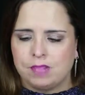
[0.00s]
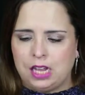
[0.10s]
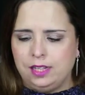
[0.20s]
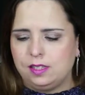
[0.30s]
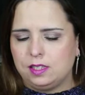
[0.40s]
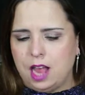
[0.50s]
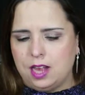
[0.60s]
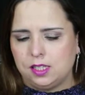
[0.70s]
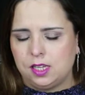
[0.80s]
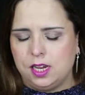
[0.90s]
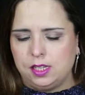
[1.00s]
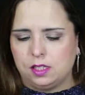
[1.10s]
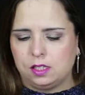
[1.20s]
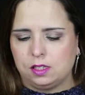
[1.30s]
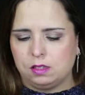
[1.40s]
It says
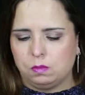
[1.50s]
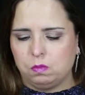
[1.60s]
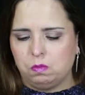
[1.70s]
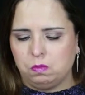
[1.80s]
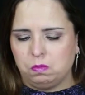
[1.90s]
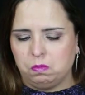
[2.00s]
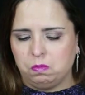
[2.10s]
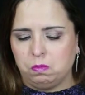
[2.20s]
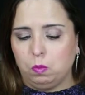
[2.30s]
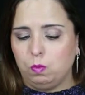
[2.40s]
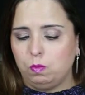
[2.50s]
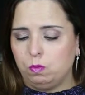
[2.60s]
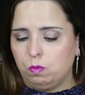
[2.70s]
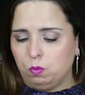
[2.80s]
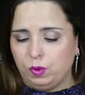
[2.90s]
it's
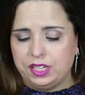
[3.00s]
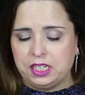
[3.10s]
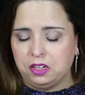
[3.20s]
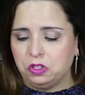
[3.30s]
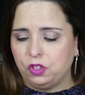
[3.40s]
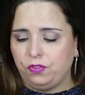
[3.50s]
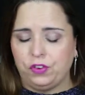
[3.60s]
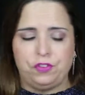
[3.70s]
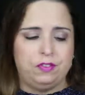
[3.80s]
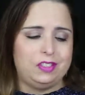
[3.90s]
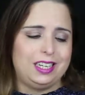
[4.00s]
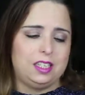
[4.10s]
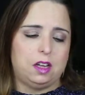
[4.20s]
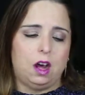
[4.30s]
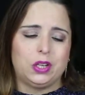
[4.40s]
retails for
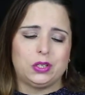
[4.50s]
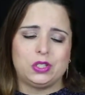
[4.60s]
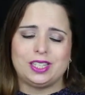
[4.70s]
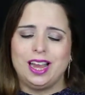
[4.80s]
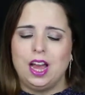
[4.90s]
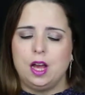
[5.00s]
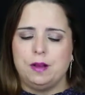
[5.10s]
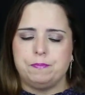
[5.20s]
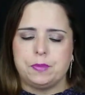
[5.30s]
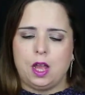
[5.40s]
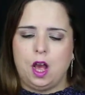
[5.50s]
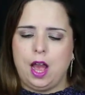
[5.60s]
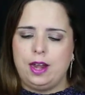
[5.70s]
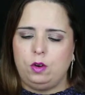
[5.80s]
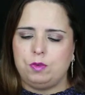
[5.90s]
$15.
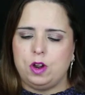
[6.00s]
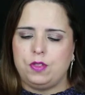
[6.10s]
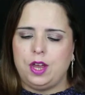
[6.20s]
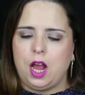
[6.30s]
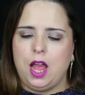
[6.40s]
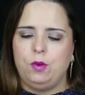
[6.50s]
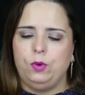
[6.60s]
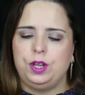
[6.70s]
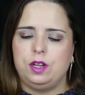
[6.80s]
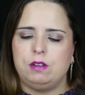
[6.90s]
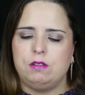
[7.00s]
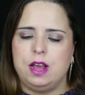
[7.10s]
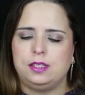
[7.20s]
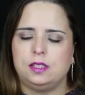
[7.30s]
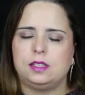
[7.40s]
I don't know that I would
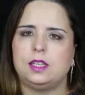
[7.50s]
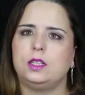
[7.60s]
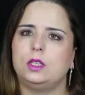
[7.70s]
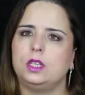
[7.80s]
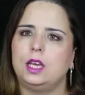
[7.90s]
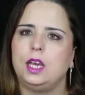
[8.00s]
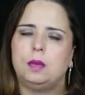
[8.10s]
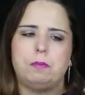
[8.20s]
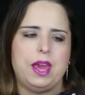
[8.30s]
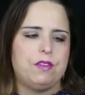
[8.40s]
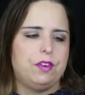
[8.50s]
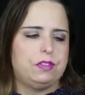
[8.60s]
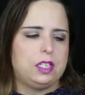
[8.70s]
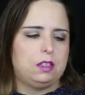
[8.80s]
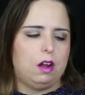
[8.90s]
necessarily pay
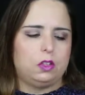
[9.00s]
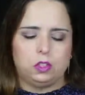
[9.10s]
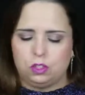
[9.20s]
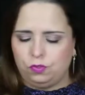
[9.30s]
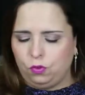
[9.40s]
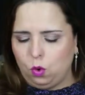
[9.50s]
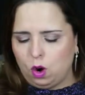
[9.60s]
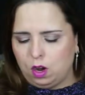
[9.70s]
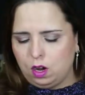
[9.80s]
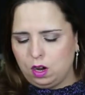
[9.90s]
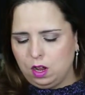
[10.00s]
$15 for